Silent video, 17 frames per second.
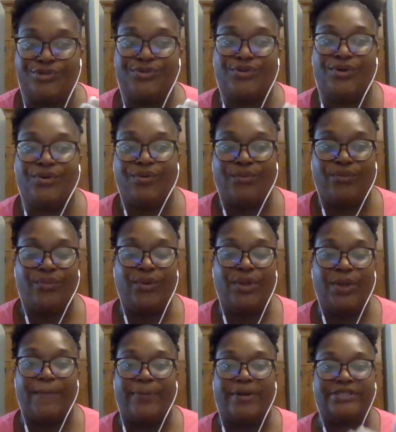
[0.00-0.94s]
do it
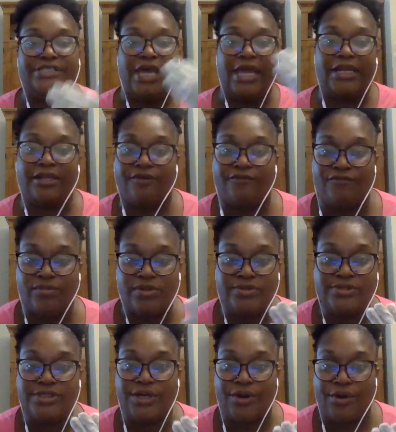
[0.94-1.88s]
with protective
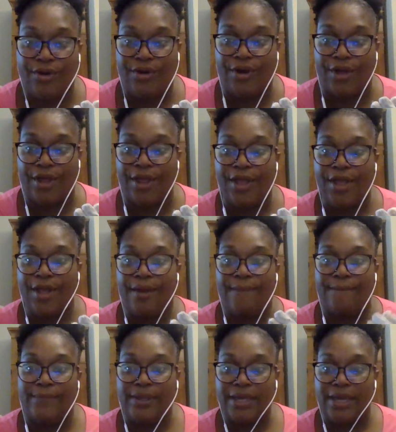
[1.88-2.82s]
music on,
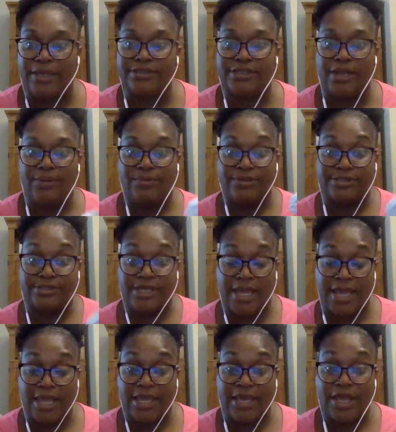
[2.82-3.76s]
because they will
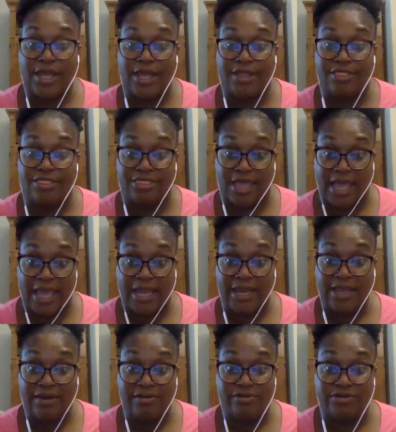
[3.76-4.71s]
take
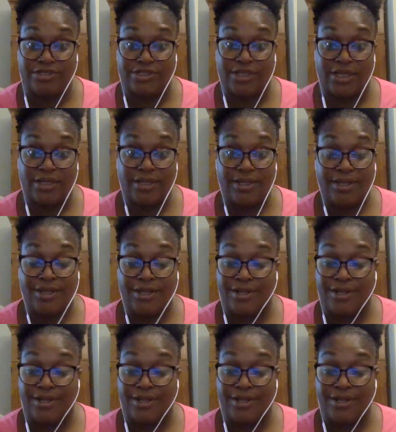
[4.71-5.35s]
that energy.